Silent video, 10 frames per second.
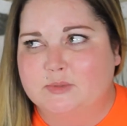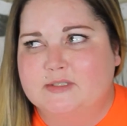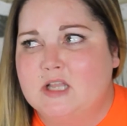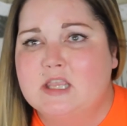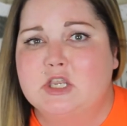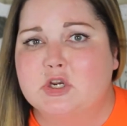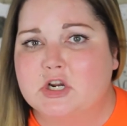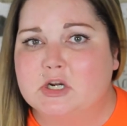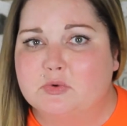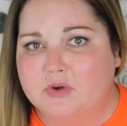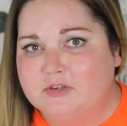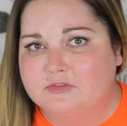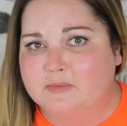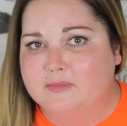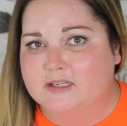it's not like you're gonna run
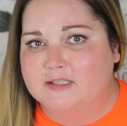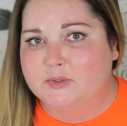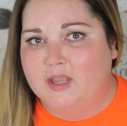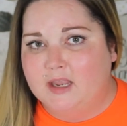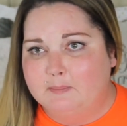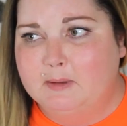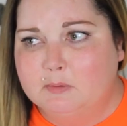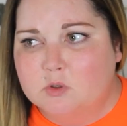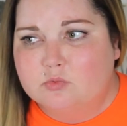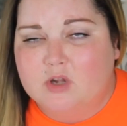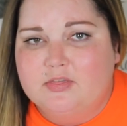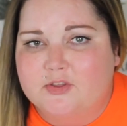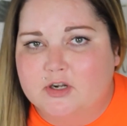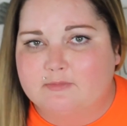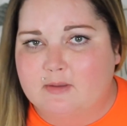from this, okay? People don't run
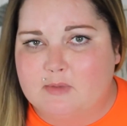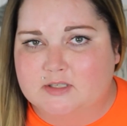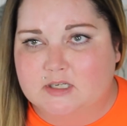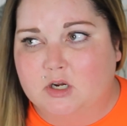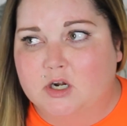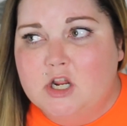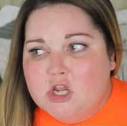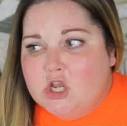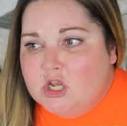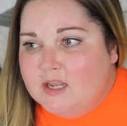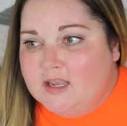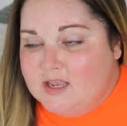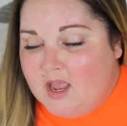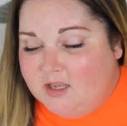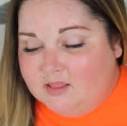35 miles an hour.
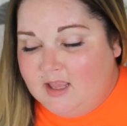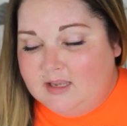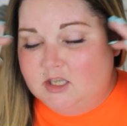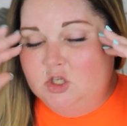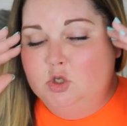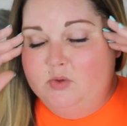Like, you